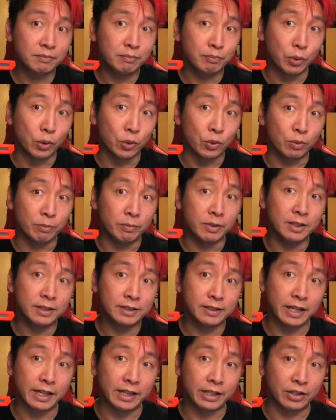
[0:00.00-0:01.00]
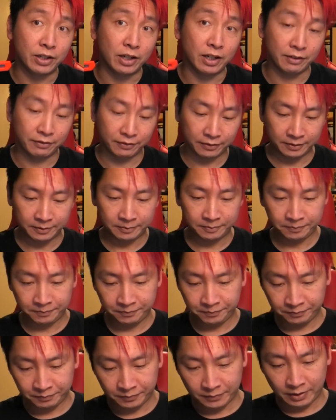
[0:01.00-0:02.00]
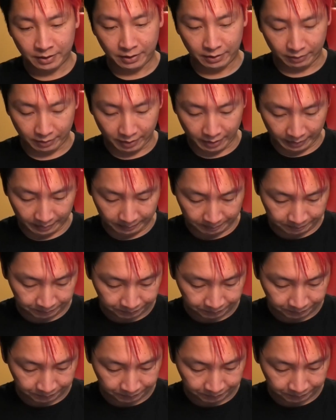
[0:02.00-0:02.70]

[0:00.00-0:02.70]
Boom, Stanley knife. All right,